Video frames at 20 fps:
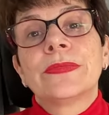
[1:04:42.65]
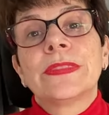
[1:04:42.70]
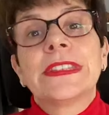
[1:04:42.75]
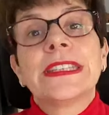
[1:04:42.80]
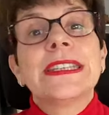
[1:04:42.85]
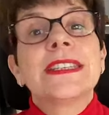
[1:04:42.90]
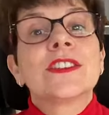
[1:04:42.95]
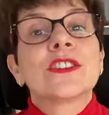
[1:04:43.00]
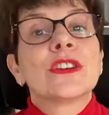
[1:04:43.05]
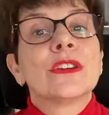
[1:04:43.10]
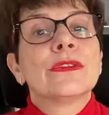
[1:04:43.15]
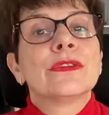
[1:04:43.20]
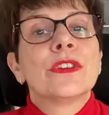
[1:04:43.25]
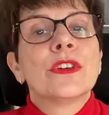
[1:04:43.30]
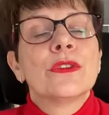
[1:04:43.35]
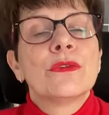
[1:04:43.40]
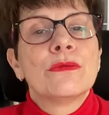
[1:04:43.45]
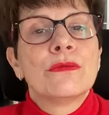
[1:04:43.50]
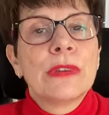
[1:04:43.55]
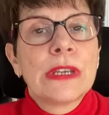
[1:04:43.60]

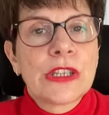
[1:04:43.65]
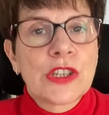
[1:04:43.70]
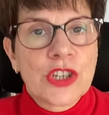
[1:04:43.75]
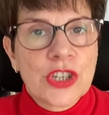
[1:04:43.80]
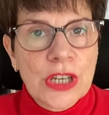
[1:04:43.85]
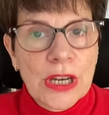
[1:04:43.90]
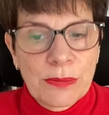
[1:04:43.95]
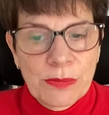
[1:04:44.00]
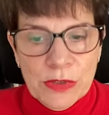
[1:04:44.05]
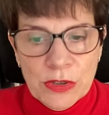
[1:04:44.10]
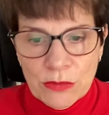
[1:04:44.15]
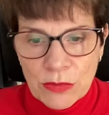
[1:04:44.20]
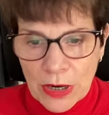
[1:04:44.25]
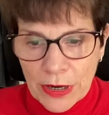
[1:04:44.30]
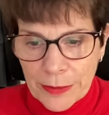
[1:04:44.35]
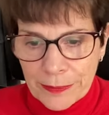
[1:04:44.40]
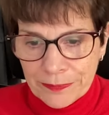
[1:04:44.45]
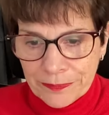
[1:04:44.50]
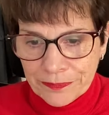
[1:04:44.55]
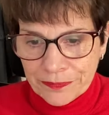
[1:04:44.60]
discover which shape you
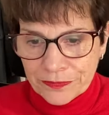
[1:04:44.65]
are.